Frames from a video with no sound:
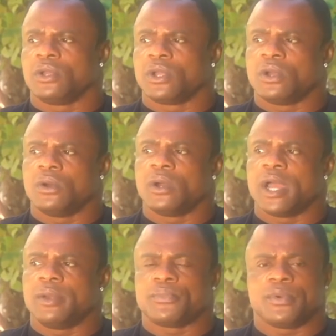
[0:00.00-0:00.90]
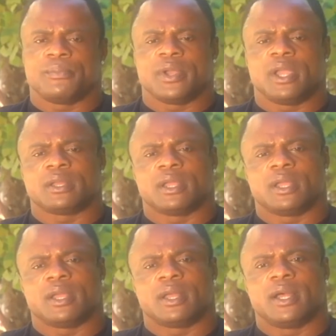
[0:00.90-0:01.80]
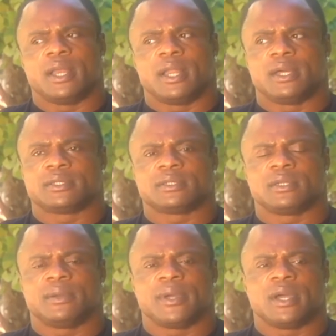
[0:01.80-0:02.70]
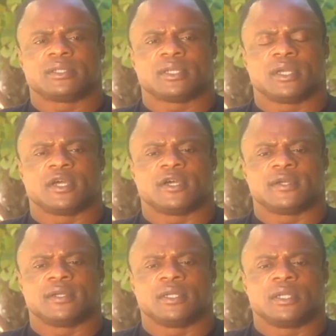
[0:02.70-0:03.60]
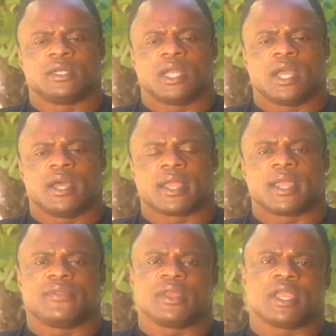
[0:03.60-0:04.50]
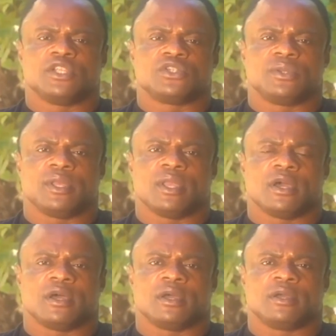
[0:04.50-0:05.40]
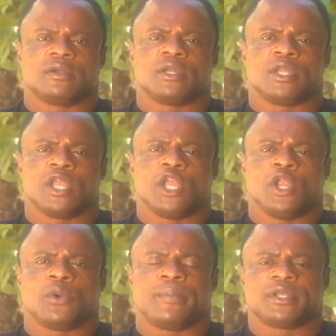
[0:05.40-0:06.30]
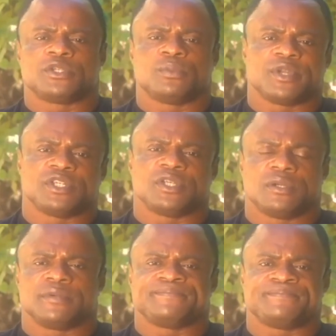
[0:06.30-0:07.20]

go and prepared a lot about getting into the Europa Super Show.